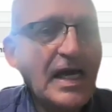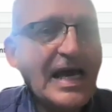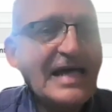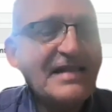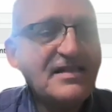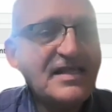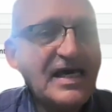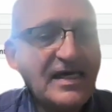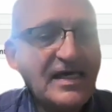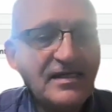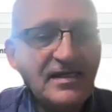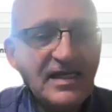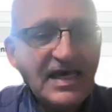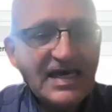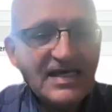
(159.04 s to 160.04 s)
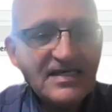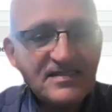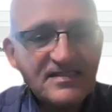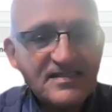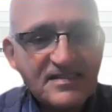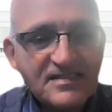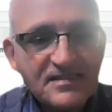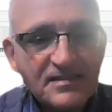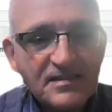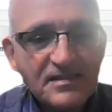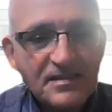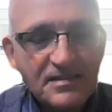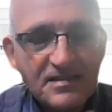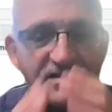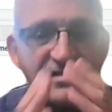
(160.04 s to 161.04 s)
and then S, the